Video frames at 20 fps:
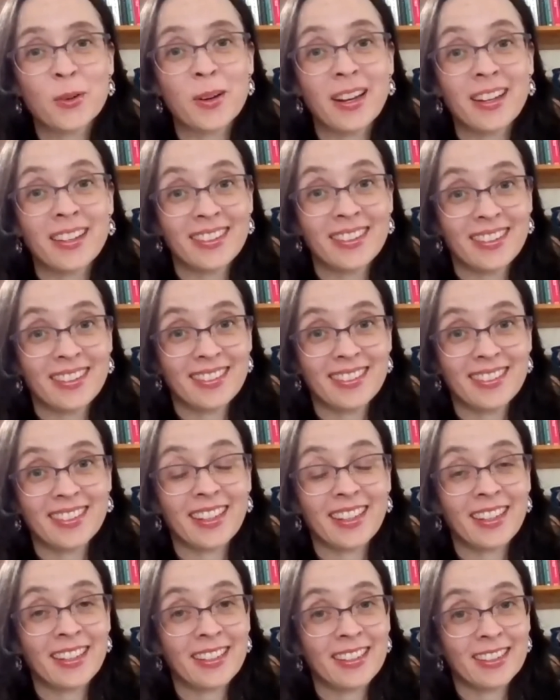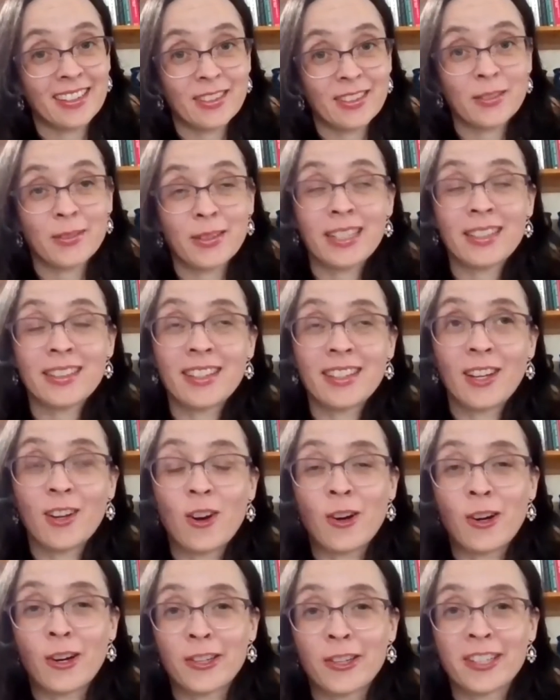quite the
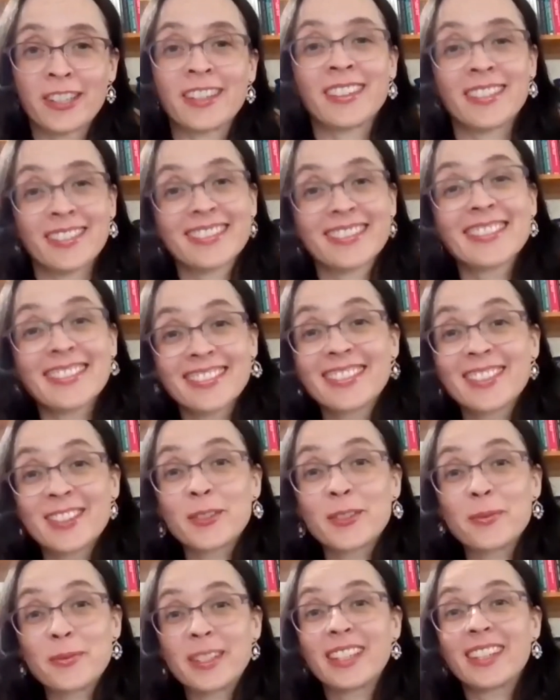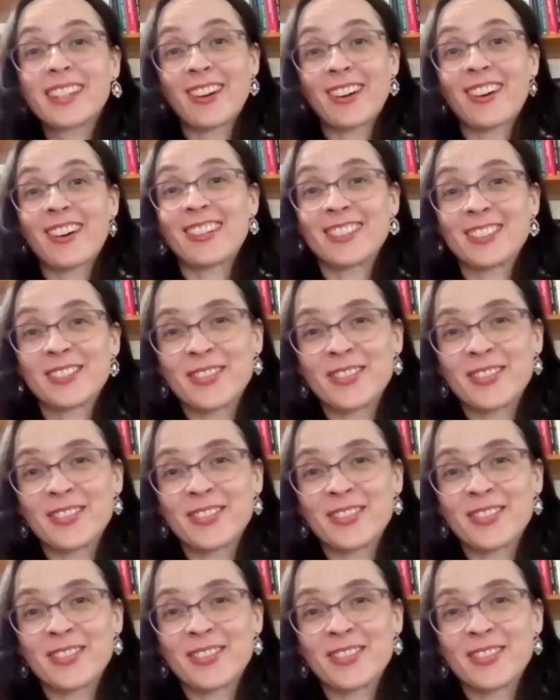honor to be called